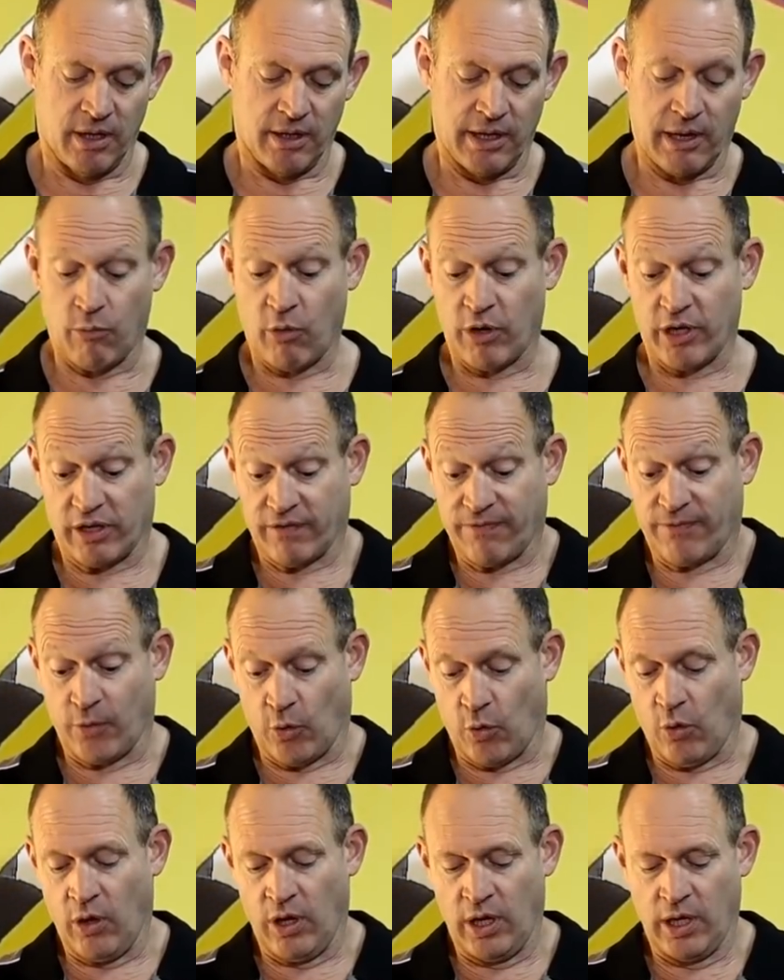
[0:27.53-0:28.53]
Now, what it's
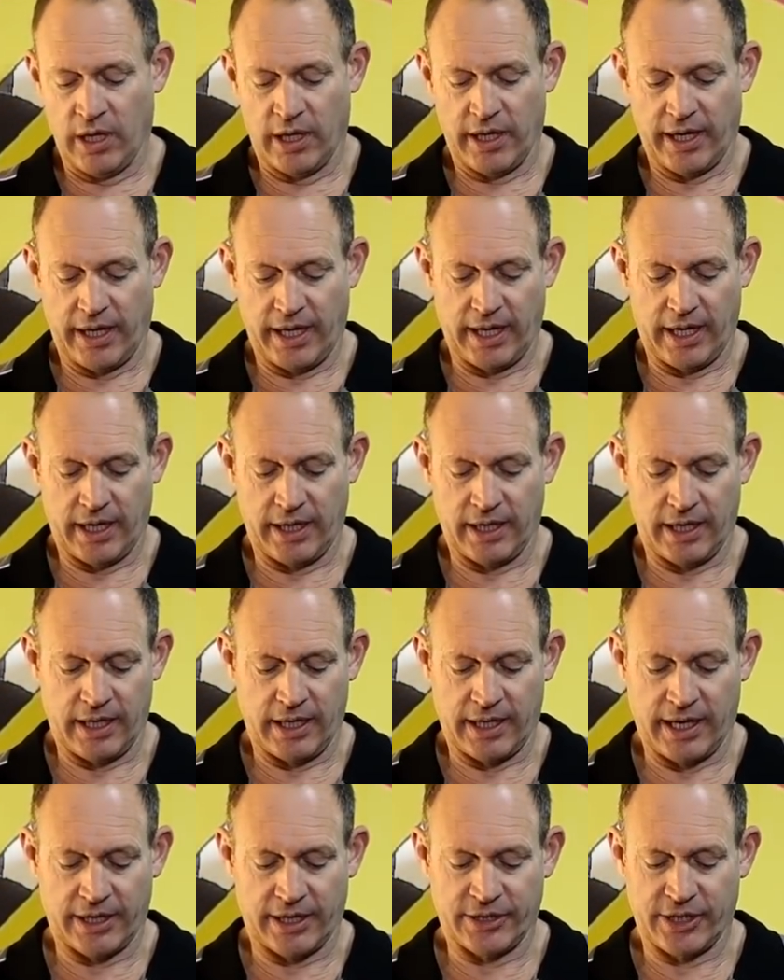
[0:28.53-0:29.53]
for, in
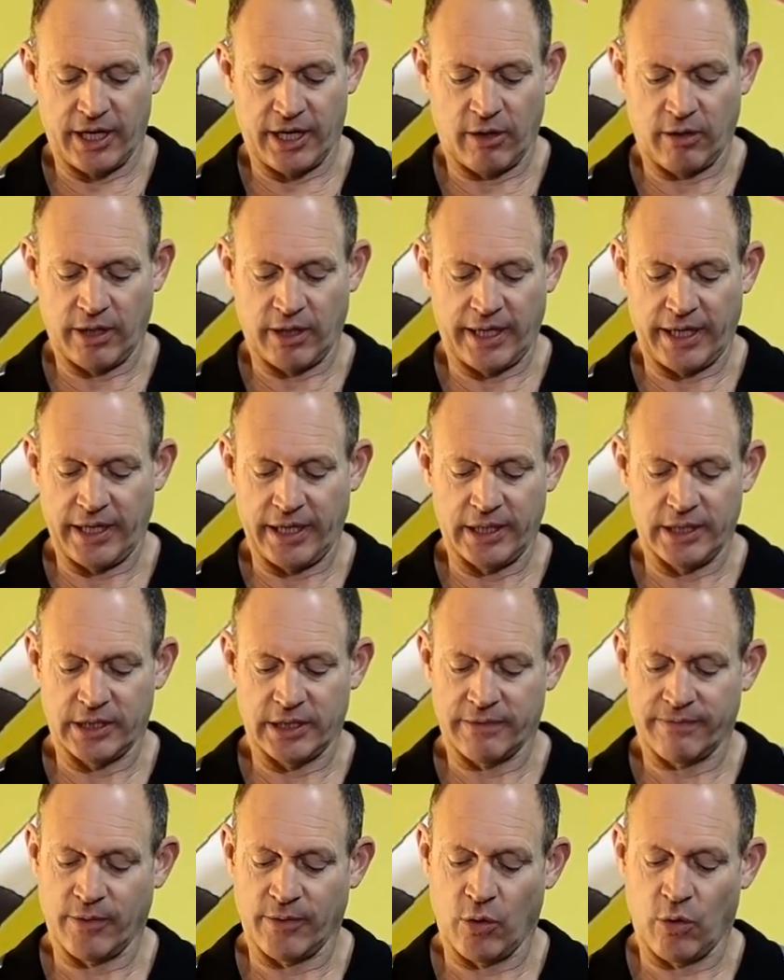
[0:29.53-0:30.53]
a nutshell, is
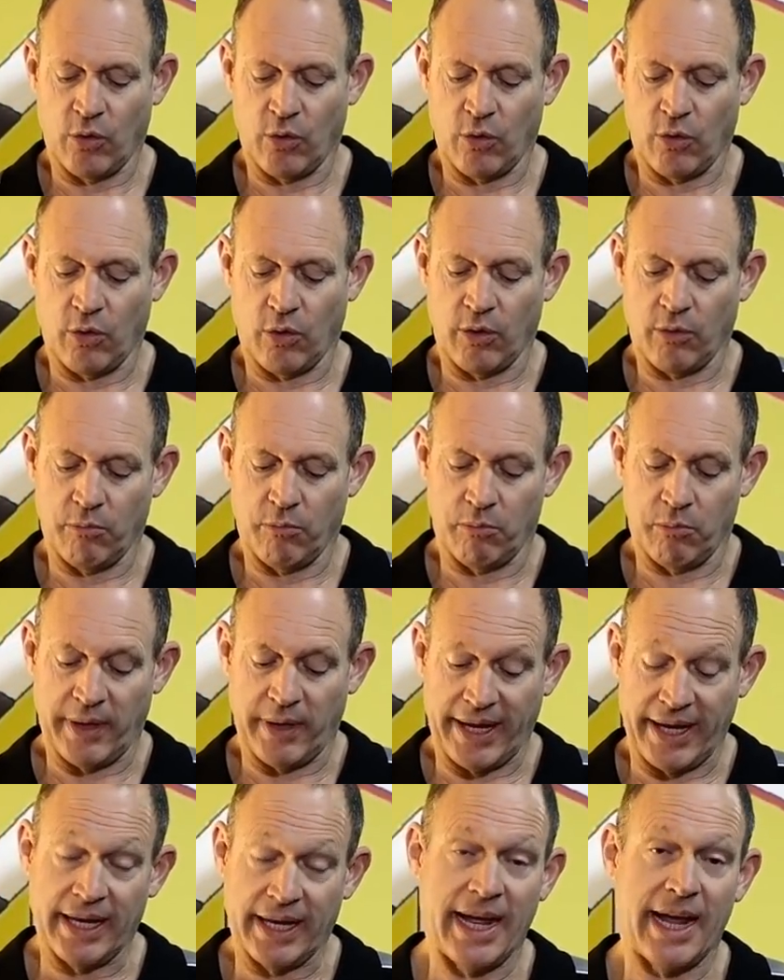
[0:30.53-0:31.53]
for
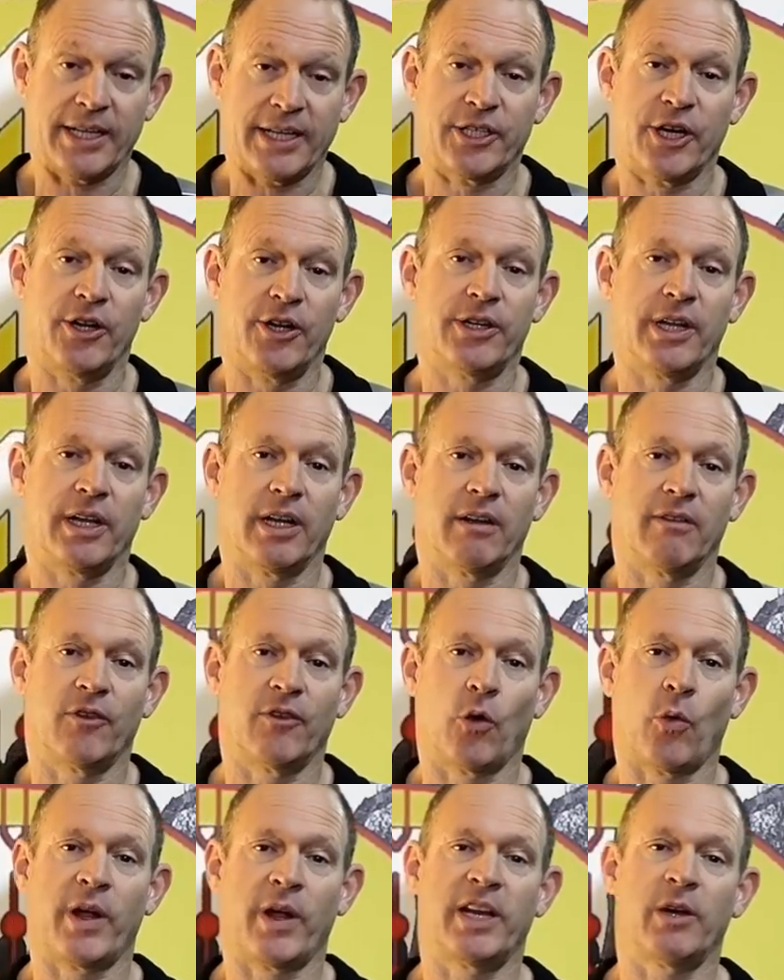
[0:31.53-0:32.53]
ELR shooting,
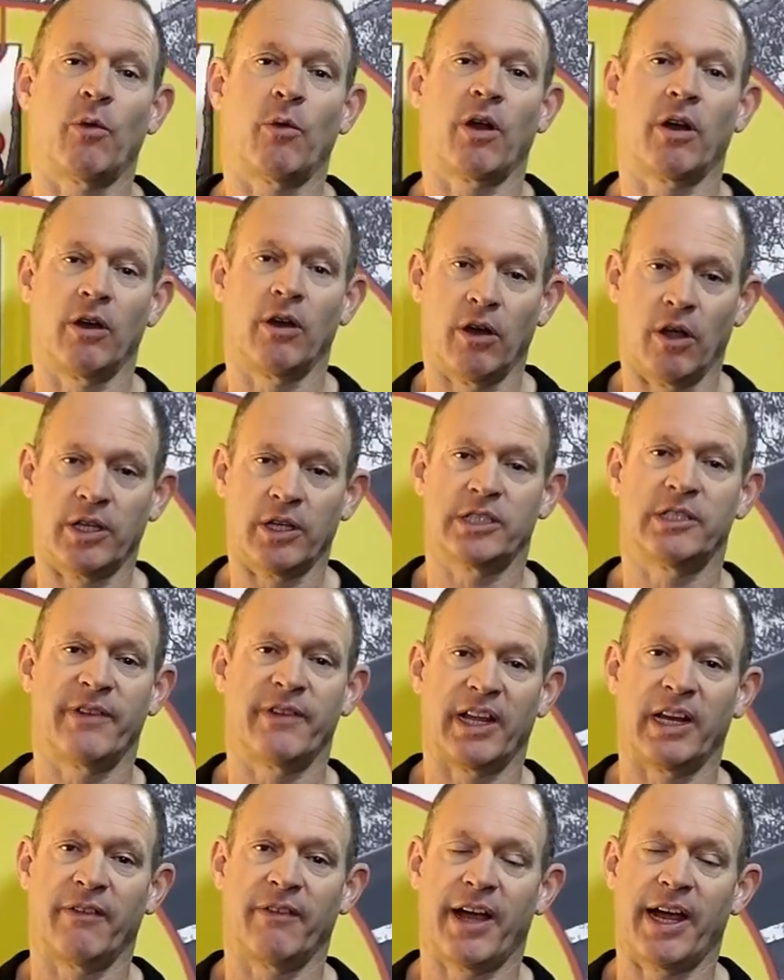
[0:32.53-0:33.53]
for when you want lots of
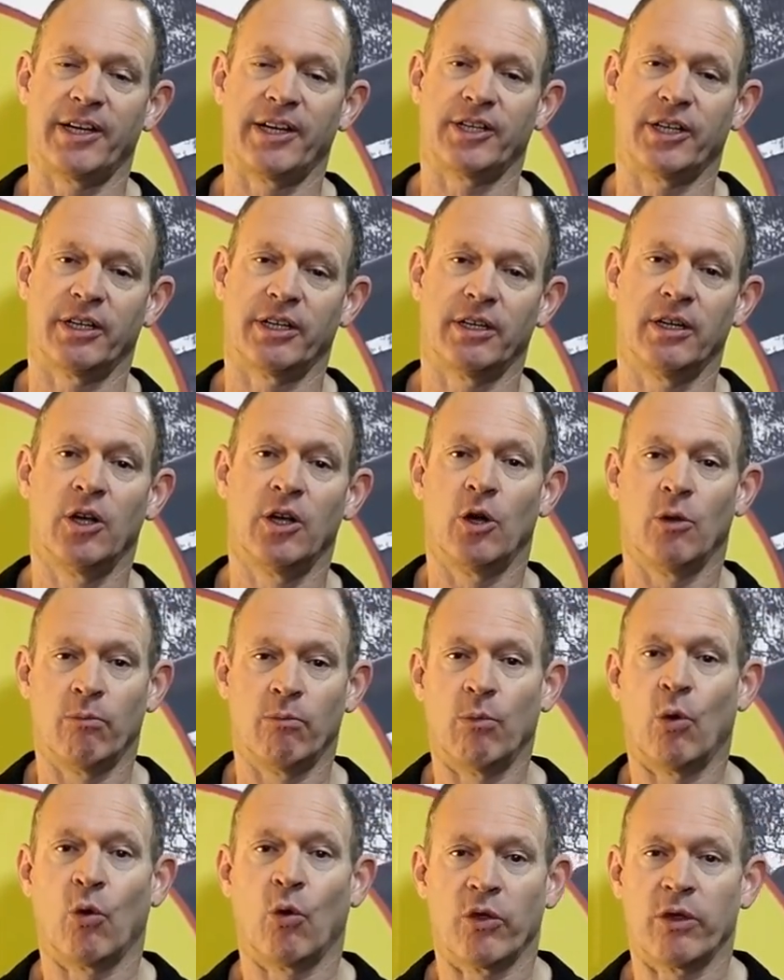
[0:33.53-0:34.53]
elevation,
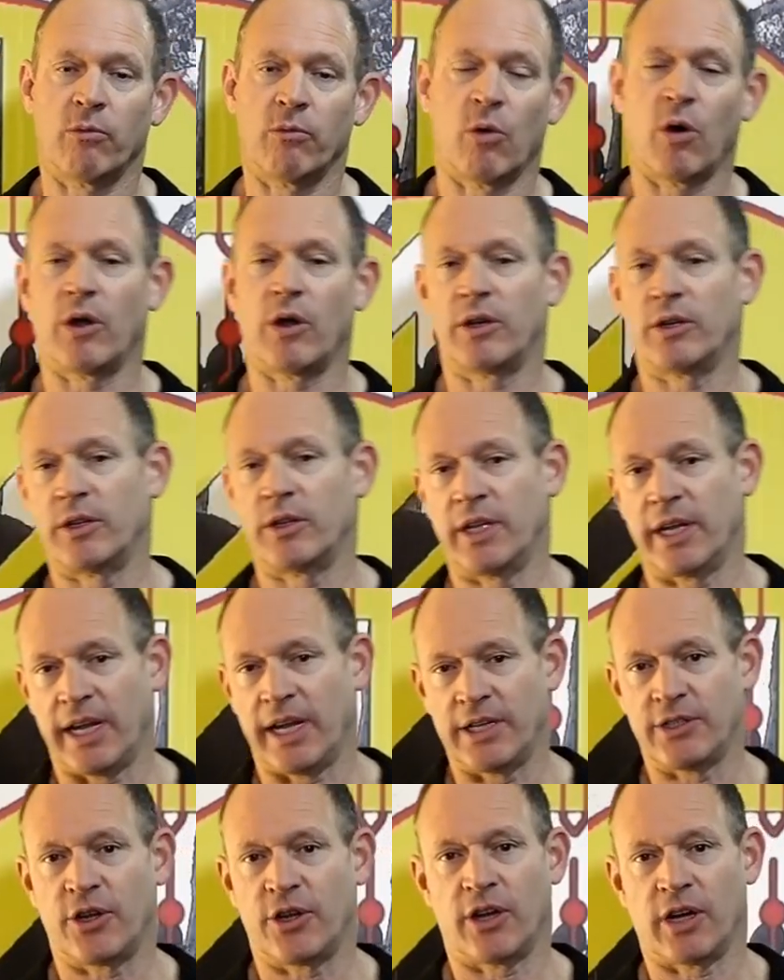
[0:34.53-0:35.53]
more than what the
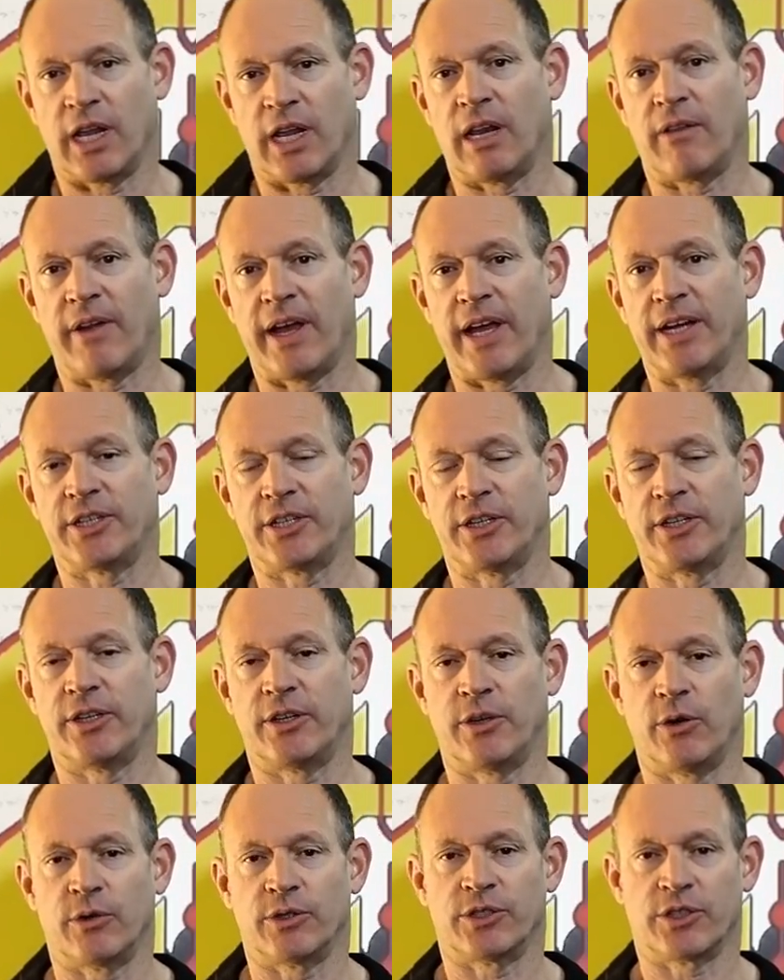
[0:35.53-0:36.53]
internal elevation
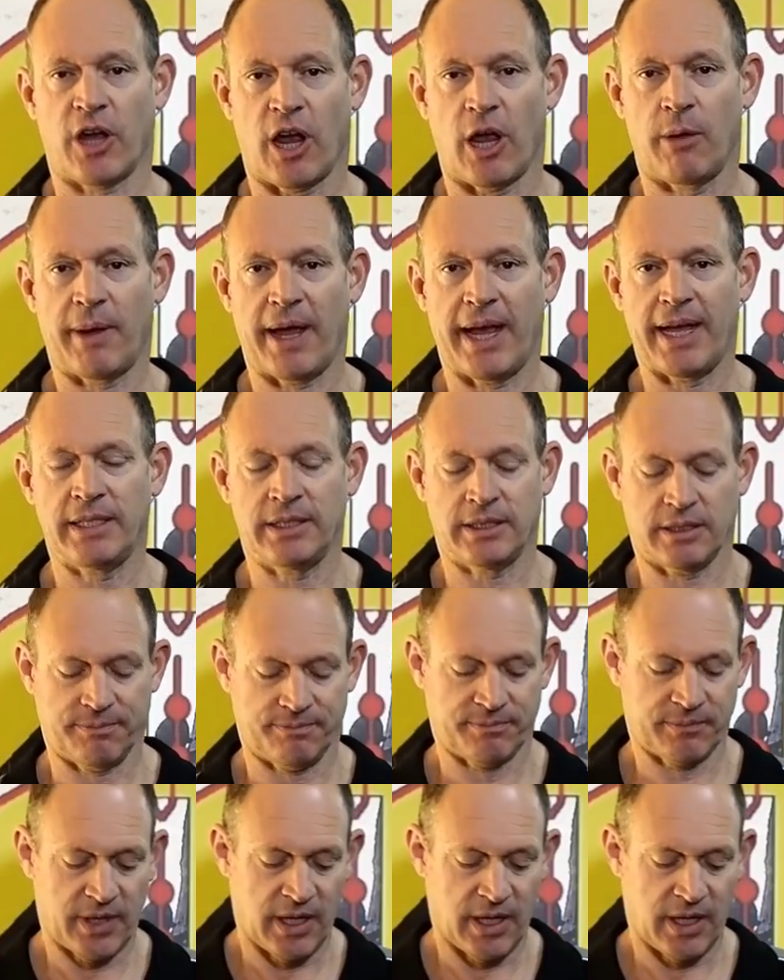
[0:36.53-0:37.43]
your scope has.